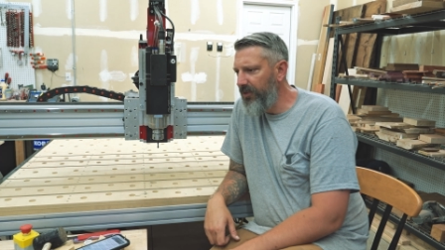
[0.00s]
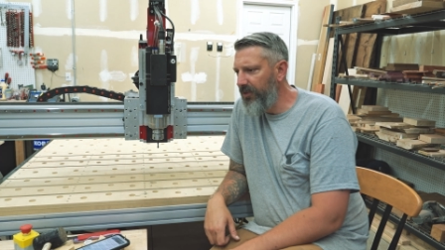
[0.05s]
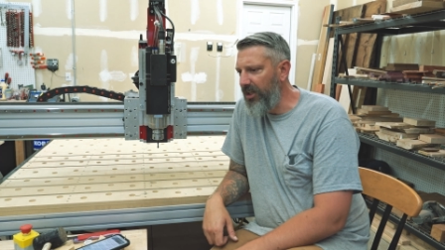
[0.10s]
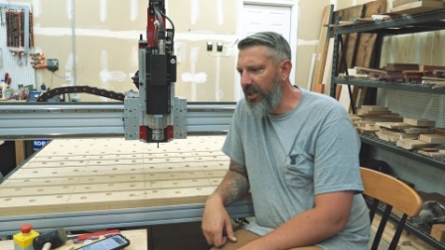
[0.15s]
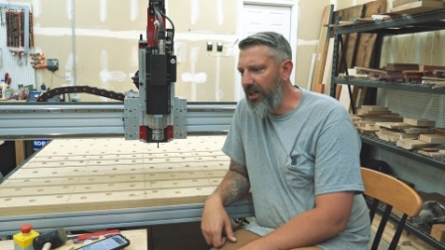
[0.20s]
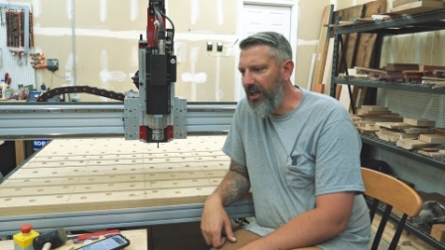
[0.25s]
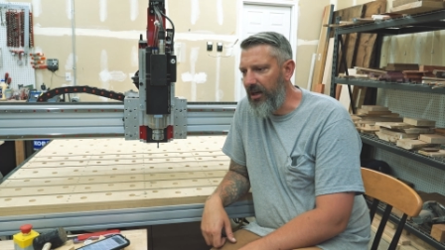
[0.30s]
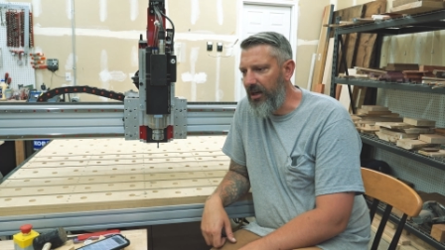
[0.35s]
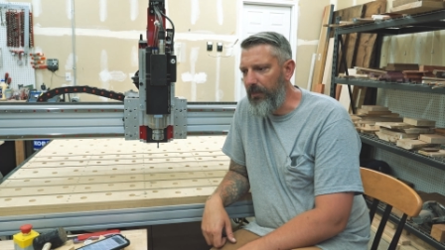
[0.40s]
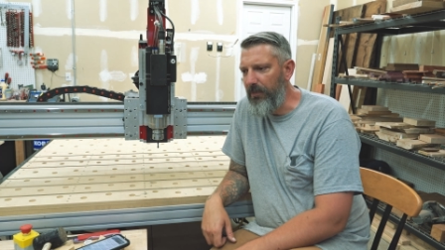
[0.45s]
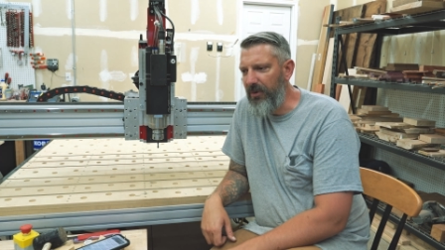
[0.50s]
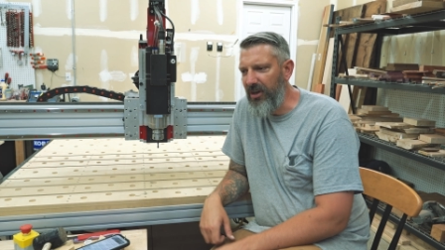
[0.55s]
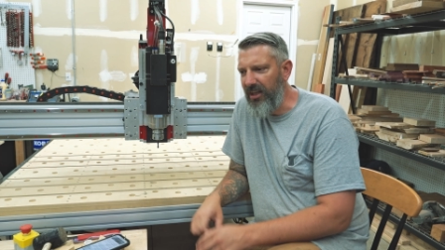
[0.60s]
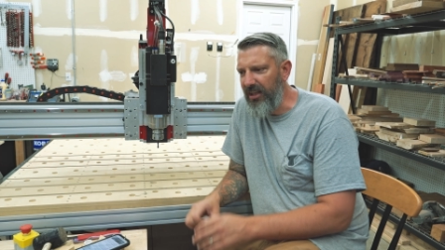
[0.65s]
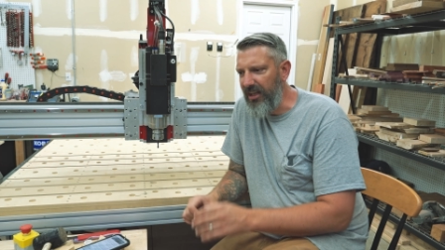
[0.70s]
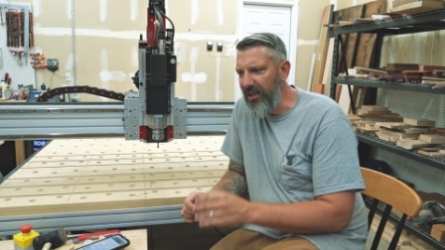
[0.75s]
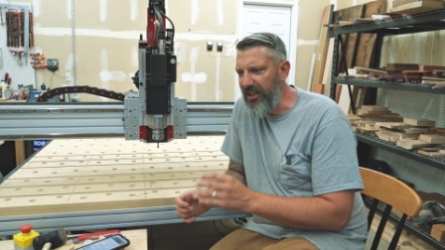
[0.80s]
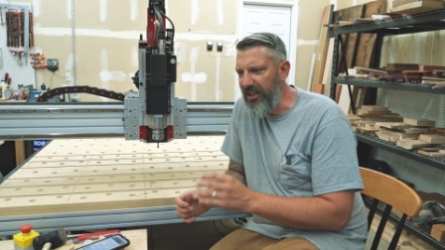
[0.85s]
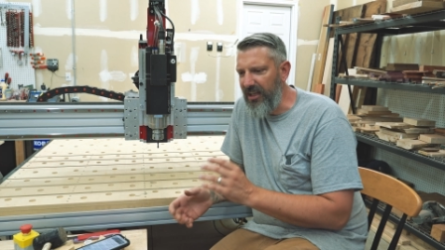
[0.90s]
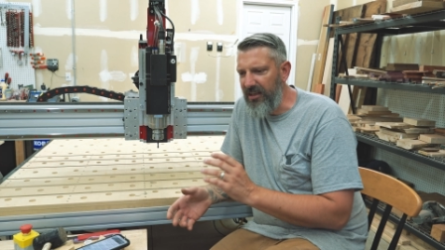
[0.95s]
Um,
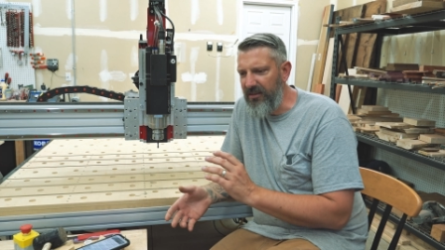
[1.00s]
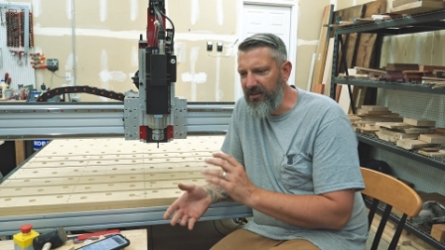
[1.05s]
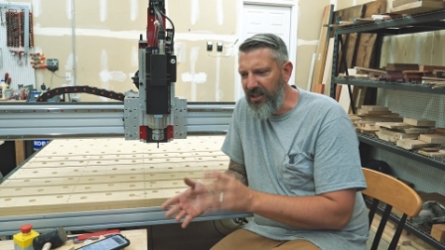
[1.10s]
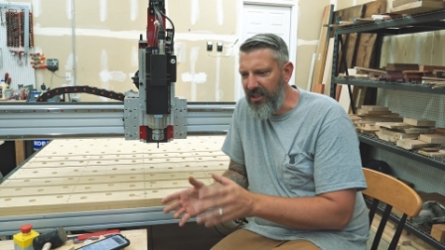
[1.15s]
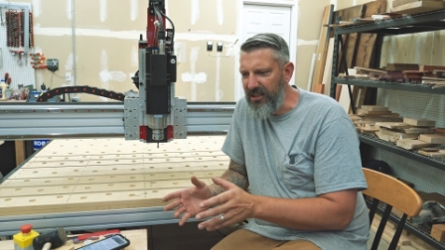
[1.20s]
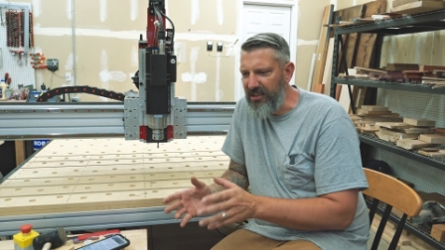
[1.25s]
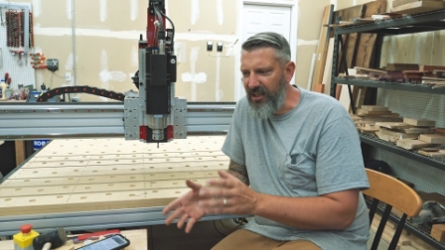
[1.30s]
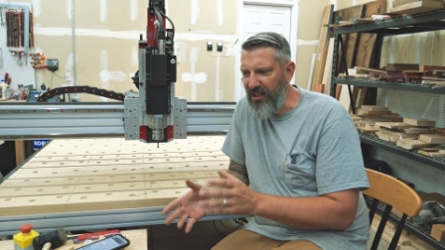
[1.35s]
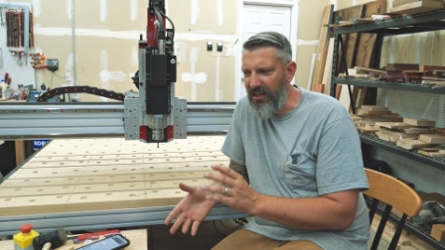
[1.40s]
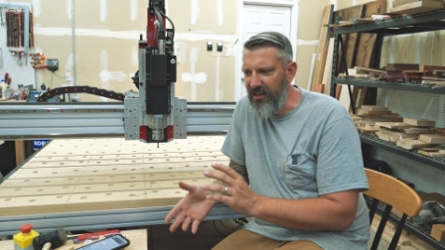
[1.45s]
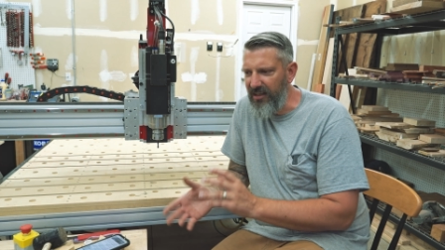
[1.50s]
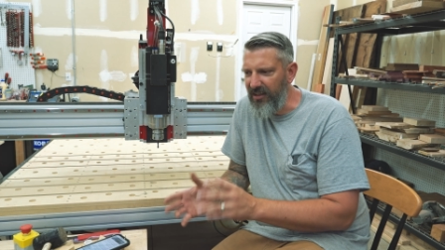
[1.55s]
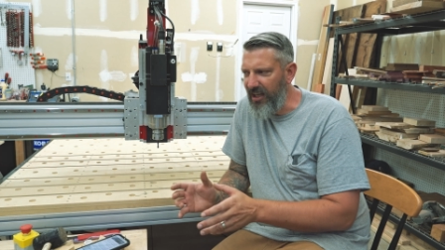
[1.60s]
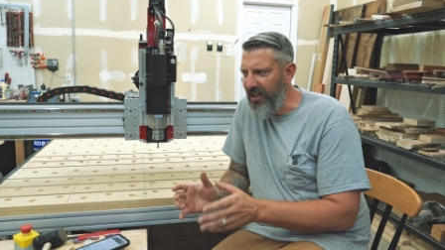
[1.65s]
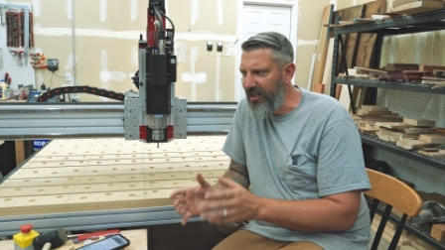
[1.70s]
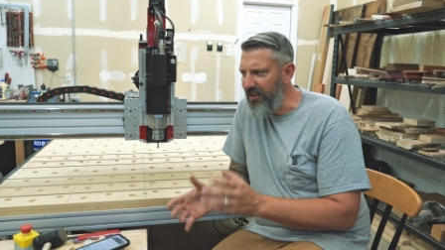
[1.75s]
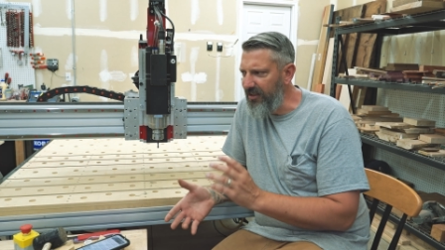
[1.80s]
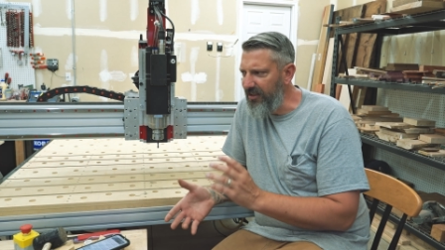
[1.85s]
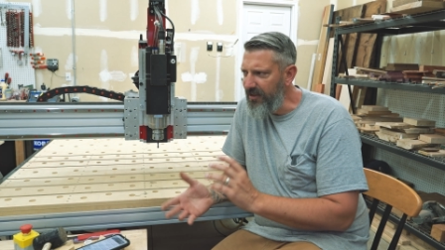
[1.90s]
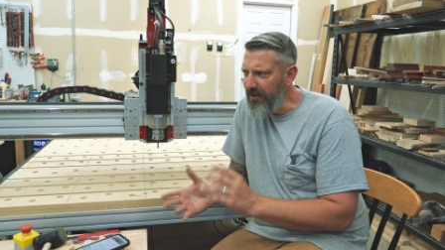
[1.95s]
but again, it's kind of
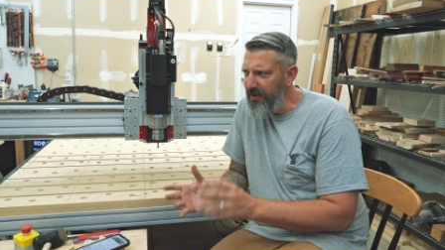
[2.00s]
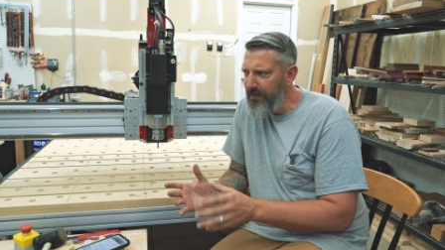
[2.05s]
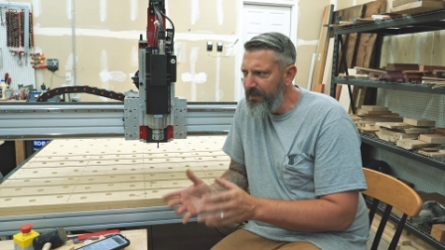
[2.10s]
like,